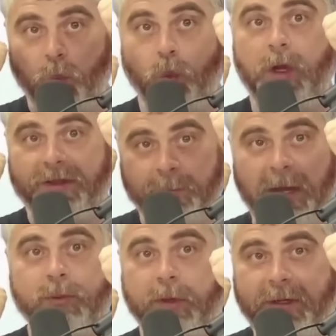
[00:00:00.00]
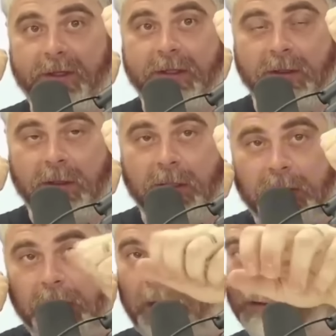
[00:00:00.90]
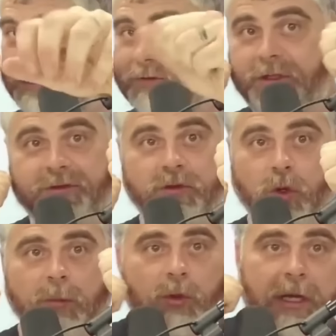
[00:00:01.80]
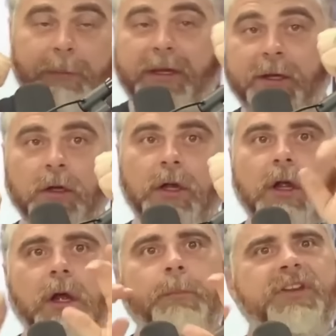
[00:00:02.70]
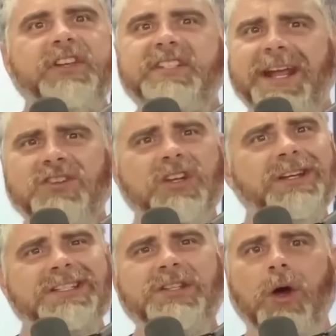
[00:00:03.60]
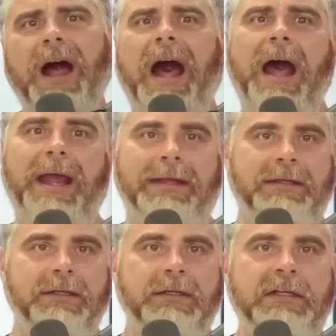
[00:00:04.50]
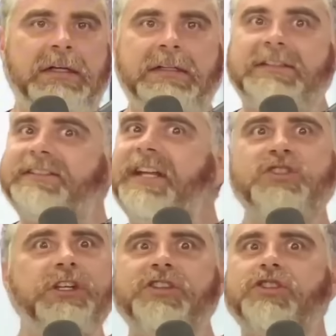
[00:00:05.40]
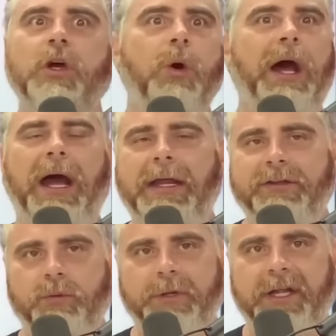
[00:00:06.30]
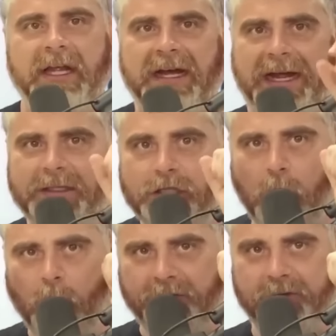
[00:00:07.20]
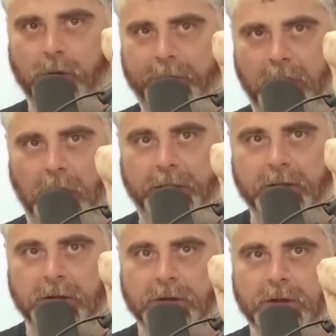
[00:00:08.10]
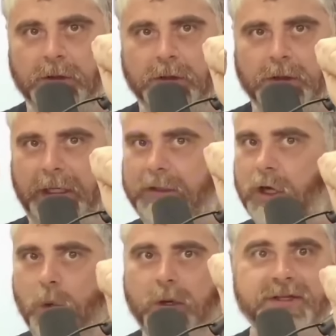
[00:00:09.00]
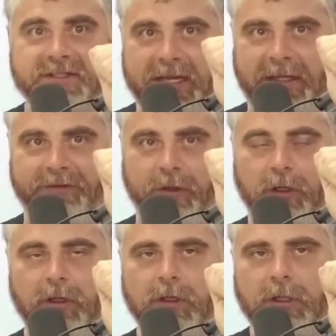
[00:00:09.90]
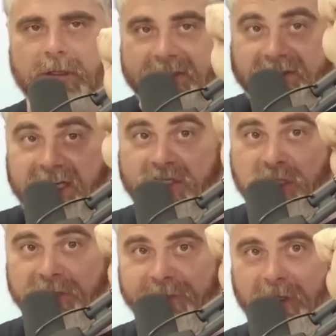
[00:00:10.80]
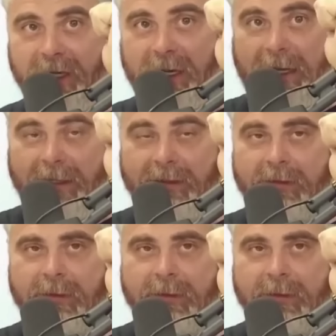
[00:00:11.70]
with my breathing and it's just normal and I'm in here, but the tension is still high. The tension is so high in the ring. I know what's going on and I know what the stakes are. The tension is very high,